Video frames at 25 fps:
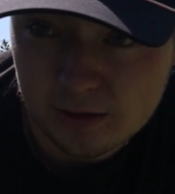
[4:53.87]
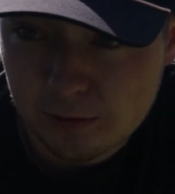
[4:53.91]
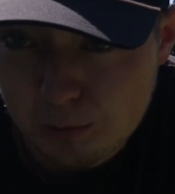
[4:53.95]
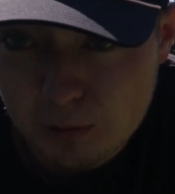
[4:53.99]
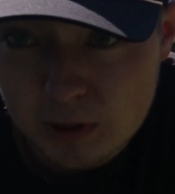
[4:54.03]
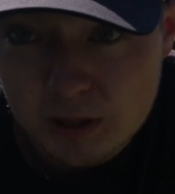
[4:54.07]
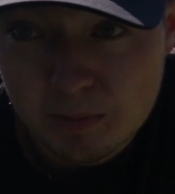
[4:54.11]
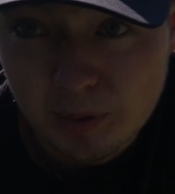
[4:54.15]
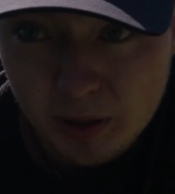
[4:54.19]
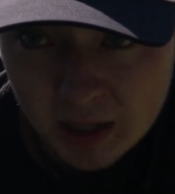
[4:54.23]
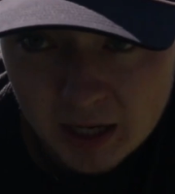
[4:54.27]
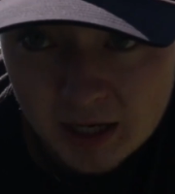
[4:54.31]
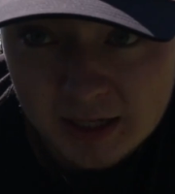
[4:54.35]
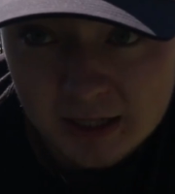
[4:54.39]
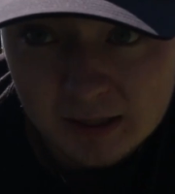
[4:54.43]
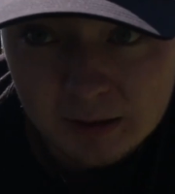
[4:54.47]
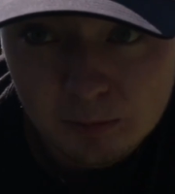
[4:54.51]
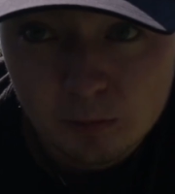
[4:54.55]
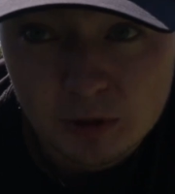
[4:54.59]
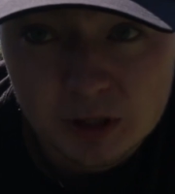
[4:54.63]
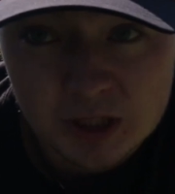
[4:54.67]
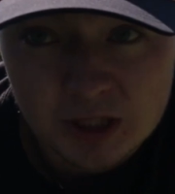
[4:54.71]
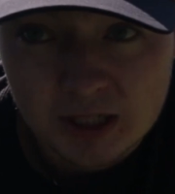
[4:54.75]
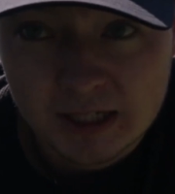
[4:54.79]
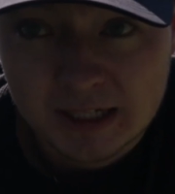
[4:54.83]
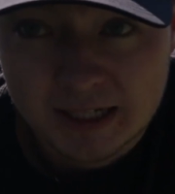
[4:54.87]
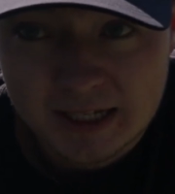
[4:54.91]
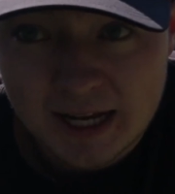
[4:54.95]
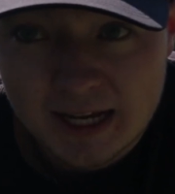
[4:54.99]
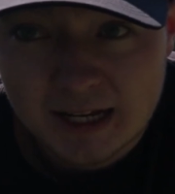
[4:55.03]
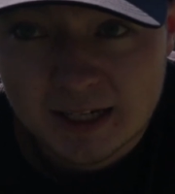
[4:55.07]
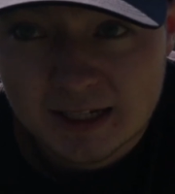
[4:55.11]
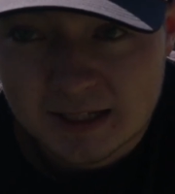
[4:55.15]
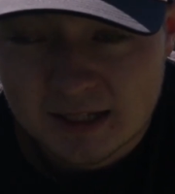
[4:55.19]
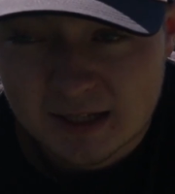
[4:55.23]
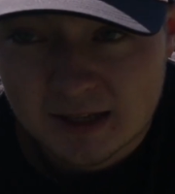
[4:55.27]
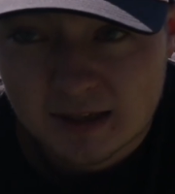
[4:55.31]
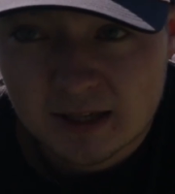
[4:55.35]
3-putting, which
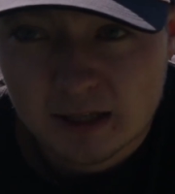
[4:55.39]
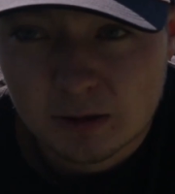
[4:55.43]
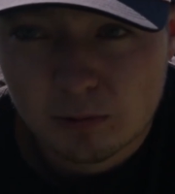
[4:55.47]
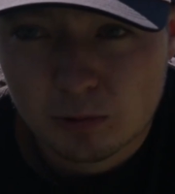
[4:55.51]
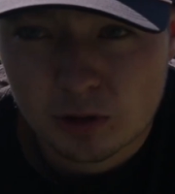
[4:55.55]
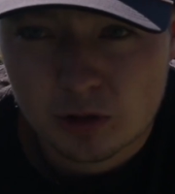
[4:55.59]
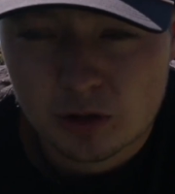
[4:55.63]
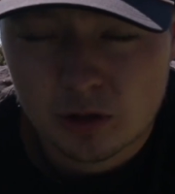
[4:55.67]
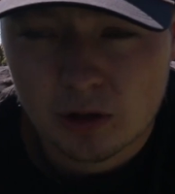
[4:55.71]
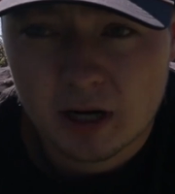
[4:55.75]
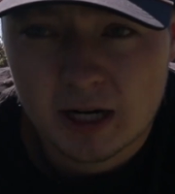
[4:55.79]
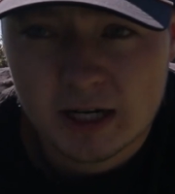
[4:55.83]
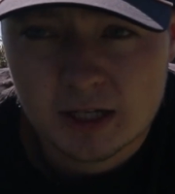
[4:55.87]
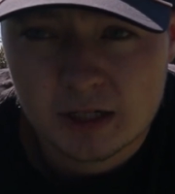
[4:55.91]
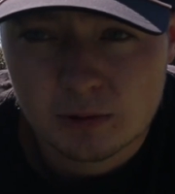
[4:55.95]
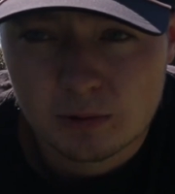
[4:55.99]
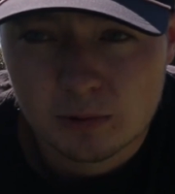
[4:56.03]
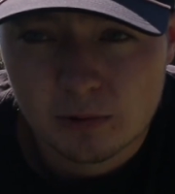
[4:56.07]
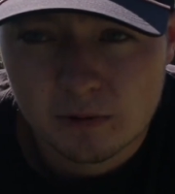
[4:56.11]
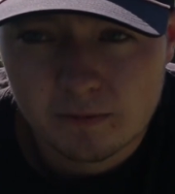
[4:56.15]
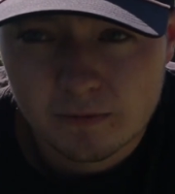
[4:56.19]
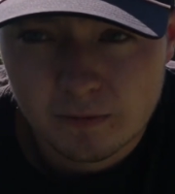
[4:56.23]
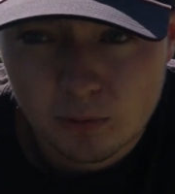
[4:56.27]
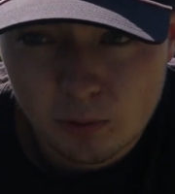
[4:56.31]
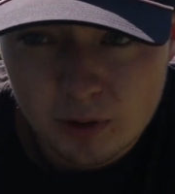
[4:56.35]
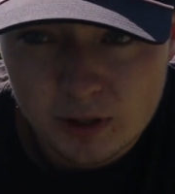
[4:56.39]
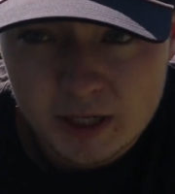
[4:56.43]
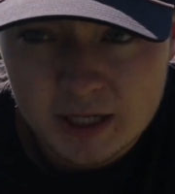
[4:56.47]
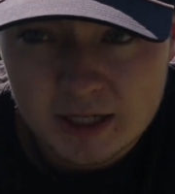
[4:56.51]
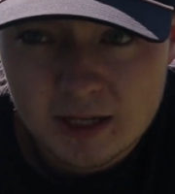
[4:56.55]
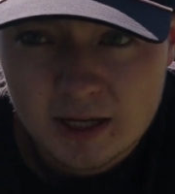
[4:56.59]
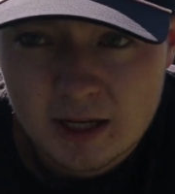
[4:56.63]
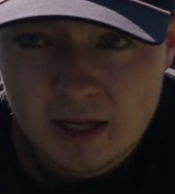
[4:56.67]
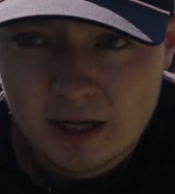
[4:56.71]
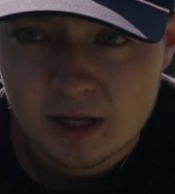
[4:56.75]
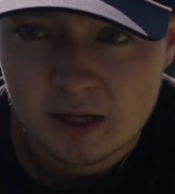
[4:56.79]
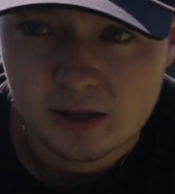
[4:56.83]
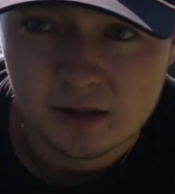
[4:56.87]
again is the thing we're trying to avoid.
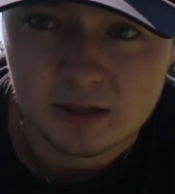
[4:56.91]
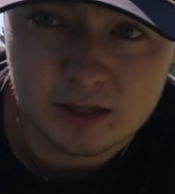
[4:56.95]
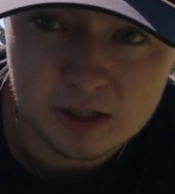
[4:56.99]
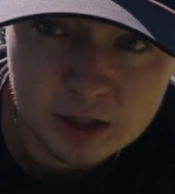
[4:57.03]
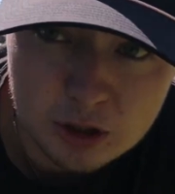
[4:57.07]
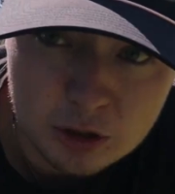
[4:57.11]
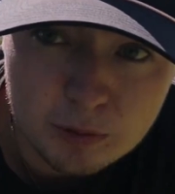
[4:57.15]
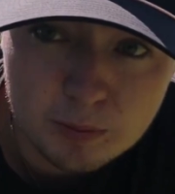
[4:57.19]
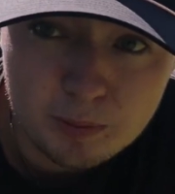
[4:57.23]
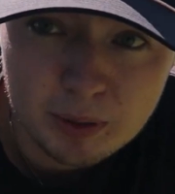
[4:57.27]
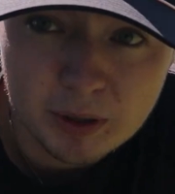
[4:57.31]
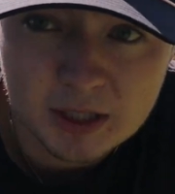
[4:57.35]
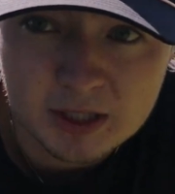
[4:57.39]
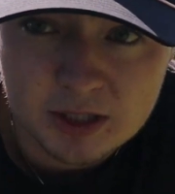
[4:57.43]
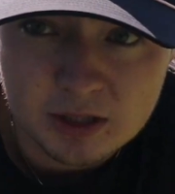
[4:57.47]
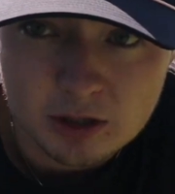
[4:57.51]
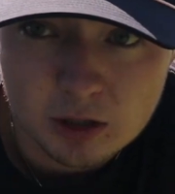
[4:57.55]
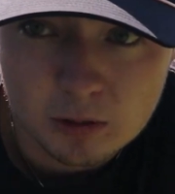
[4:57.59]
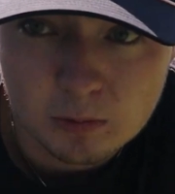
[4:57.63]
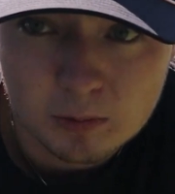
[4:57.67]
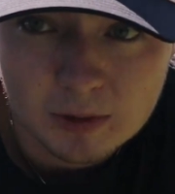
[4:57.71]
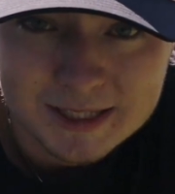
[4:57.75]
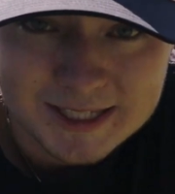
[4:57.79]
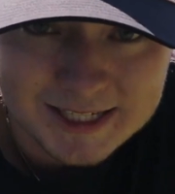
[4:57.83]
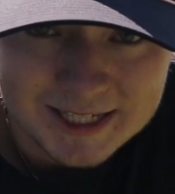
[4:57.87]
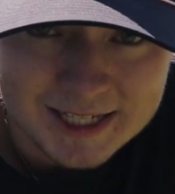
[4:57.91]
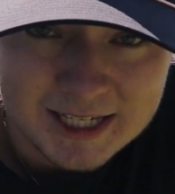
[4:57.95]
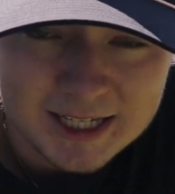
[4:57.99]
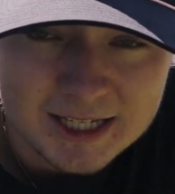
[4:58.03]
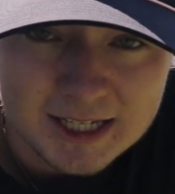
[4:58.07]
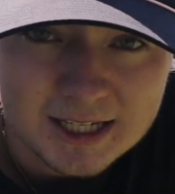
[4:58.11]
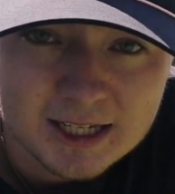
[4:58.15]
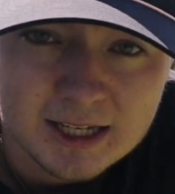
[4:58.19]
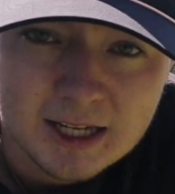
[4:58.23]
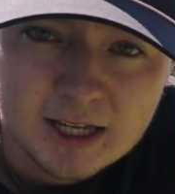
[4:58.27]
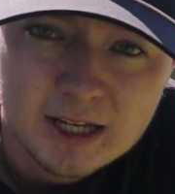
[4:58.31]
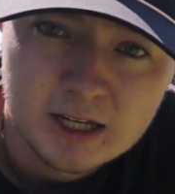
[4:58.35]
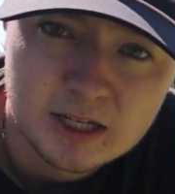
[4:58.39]
The 2 putts are what's
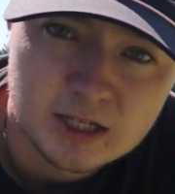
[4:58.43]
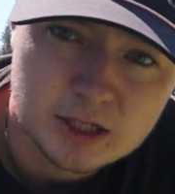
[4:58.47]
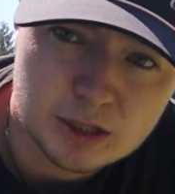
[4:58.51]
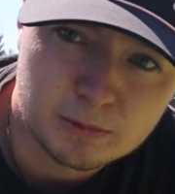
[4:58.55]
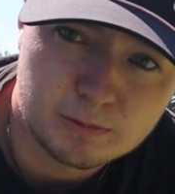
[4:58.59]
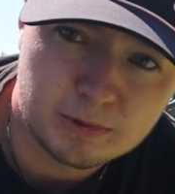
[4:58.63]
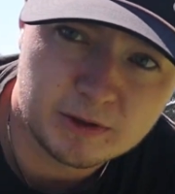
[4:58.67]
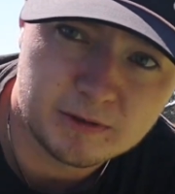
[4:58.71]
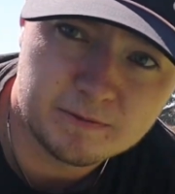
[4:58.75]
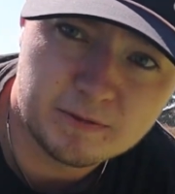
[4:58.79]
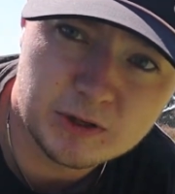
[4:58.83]
key. So if we